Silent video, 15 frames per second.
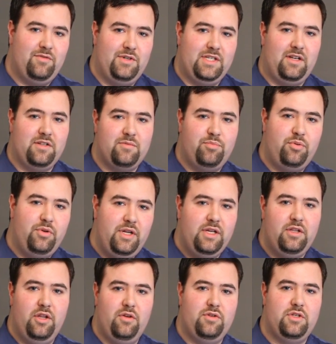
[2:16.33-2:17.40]
results pretty
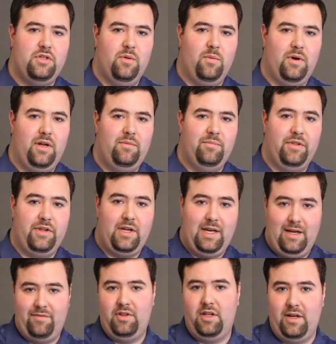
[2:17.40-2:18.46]
close to one, but they're going
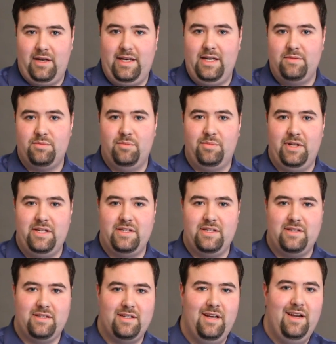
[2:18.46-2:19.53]
to have a lot of decimal
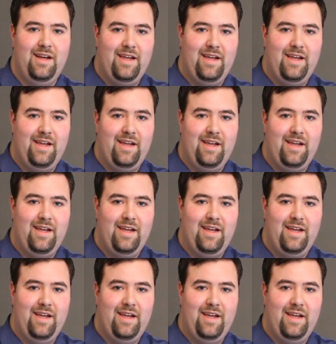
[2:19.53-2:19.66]
places.